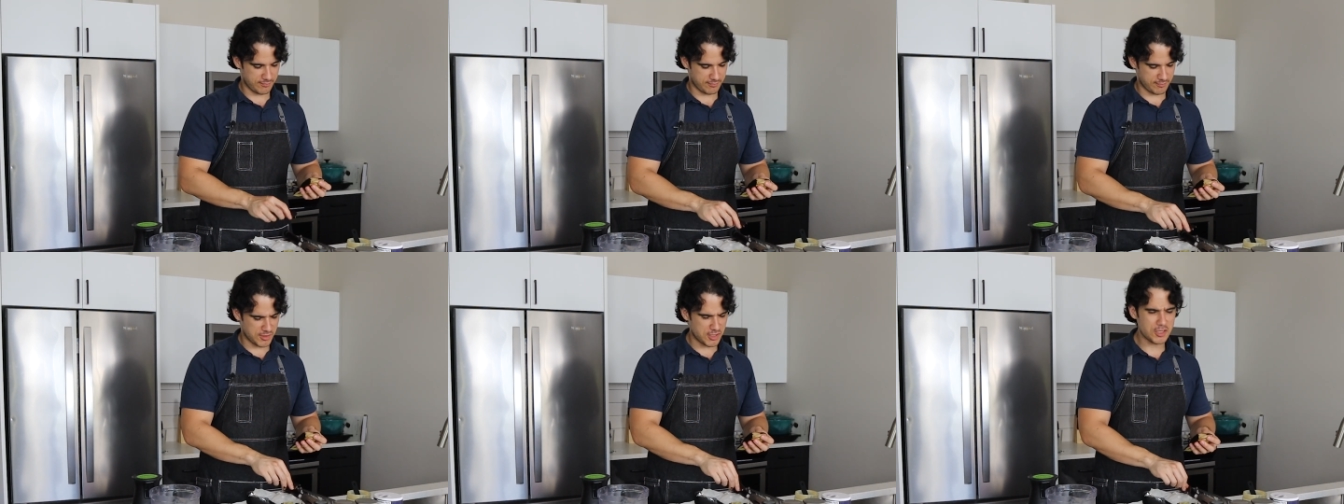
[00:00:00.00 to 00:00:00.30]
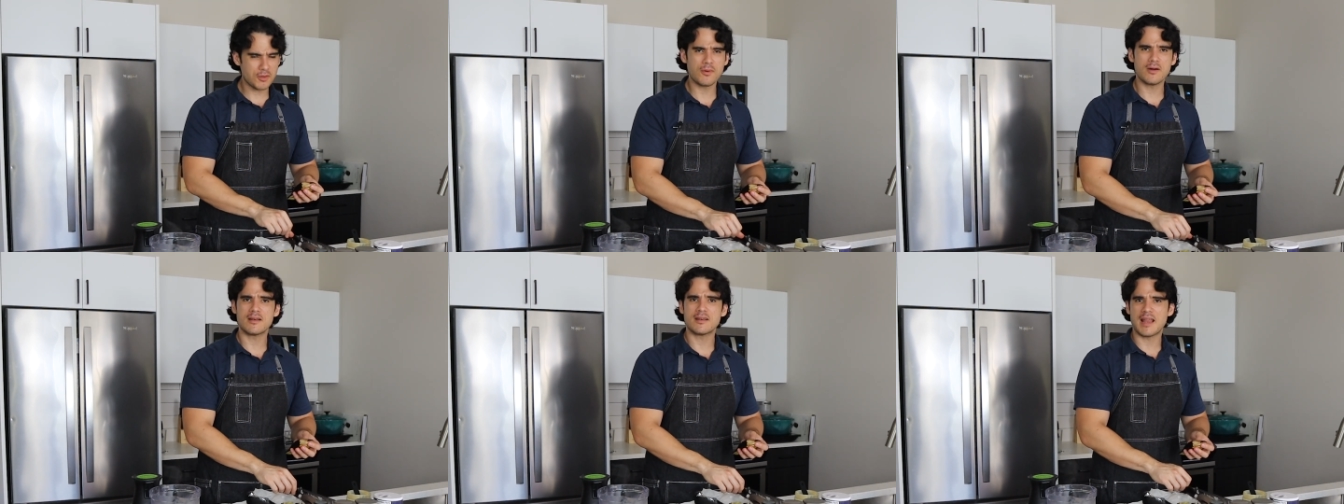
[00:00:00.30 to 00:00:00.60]
You
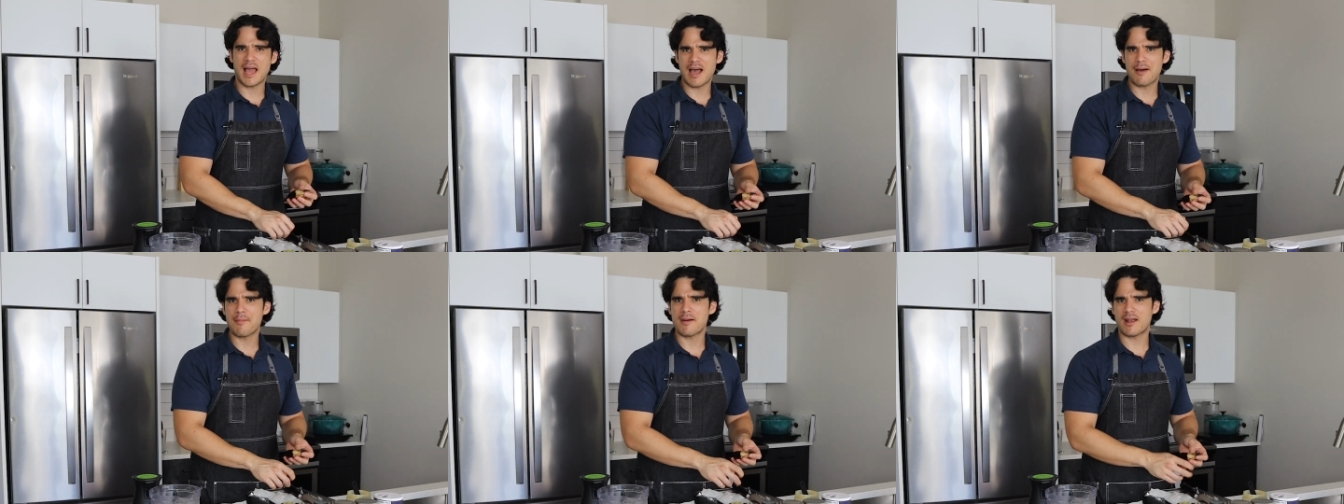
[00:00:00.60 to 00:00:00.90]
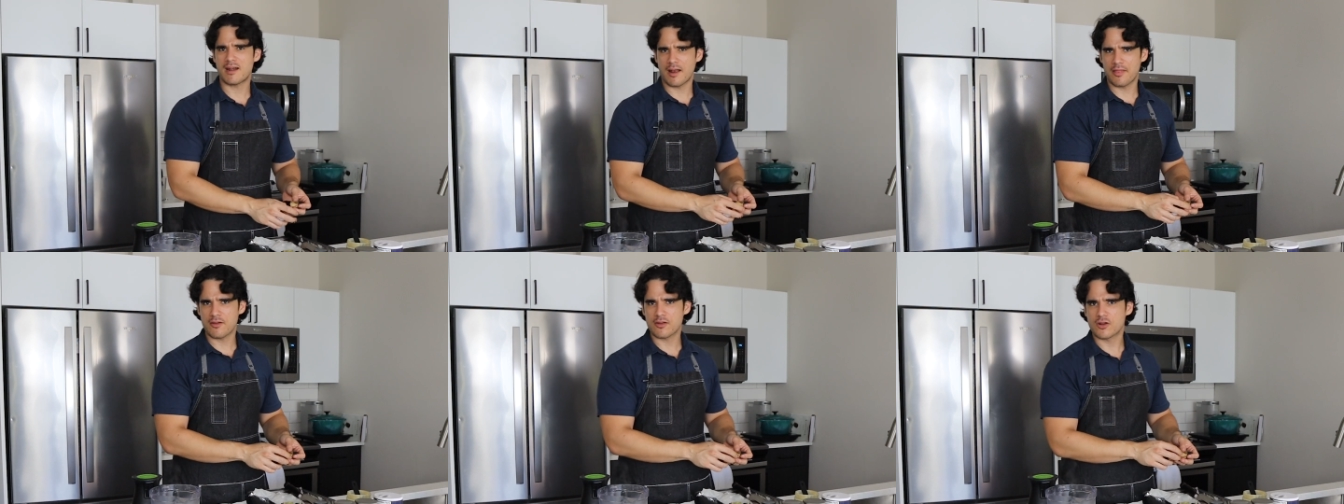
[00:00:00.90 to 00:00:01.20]
know what? How about
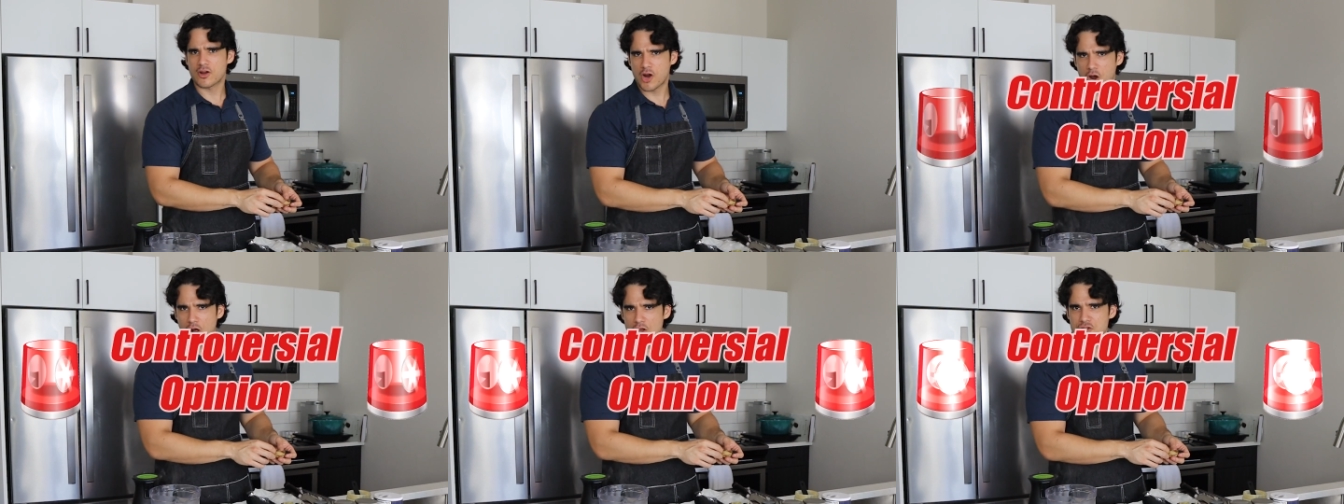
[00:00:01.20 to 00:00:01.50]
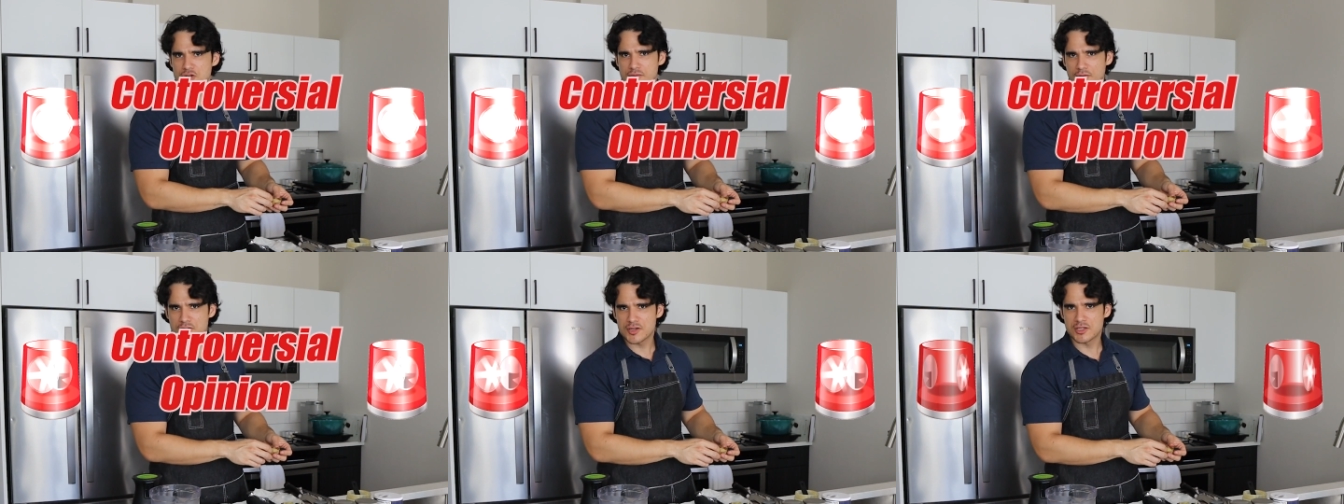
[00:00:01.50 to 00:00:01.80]
another
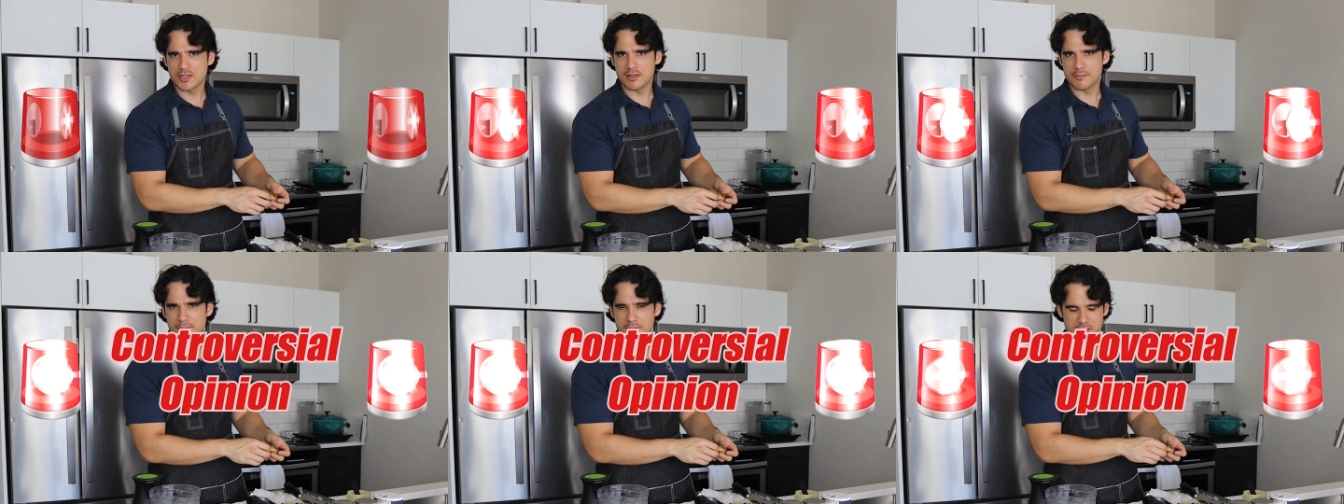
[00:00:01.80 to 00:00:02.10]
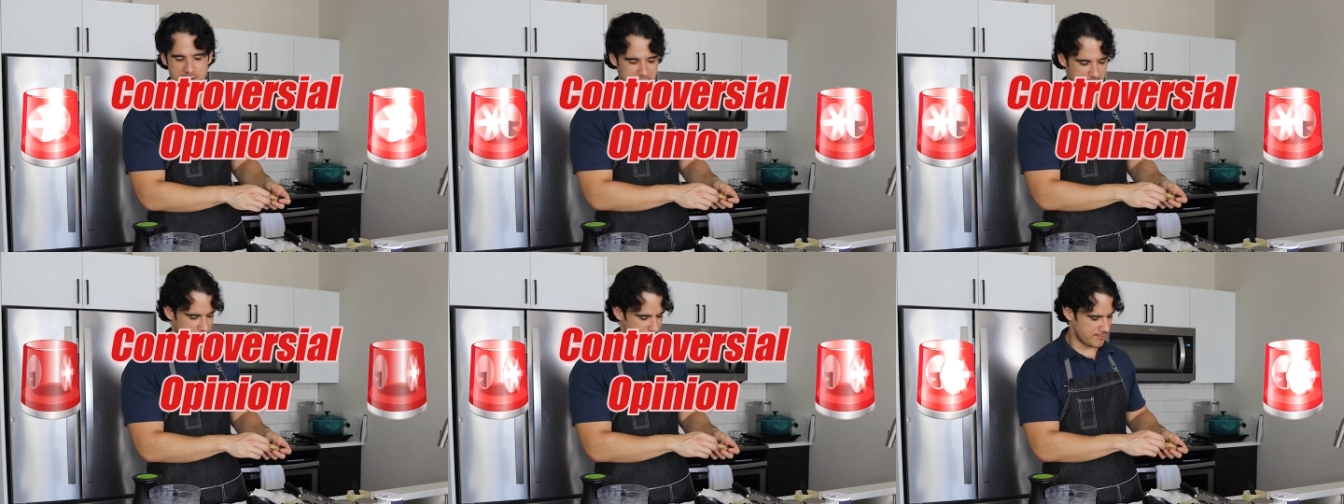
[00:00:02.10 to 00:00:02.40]
controversial
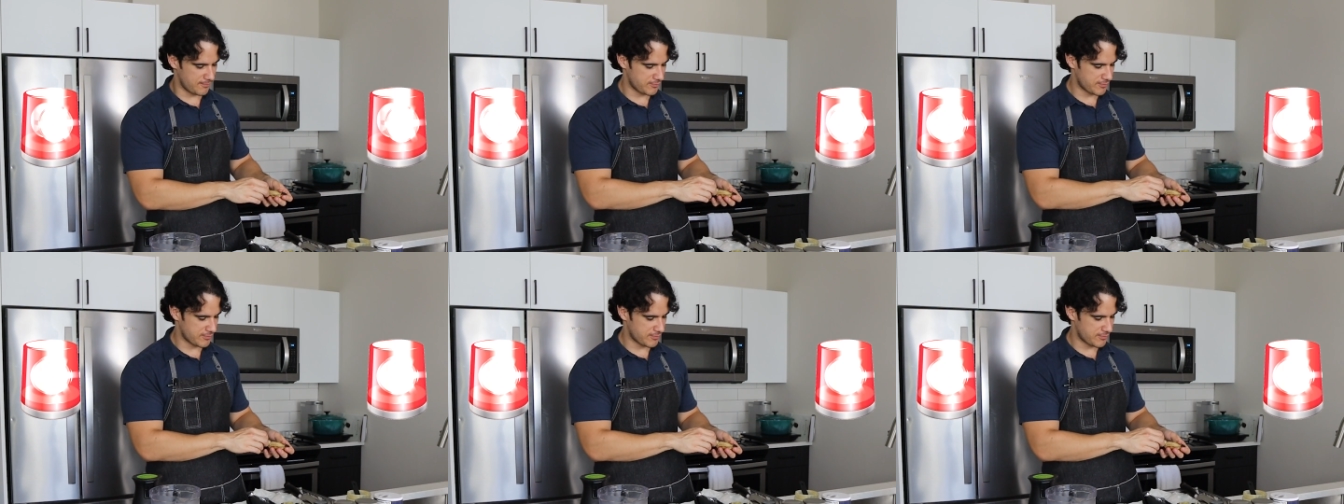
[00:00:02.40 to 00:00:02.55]
opinion?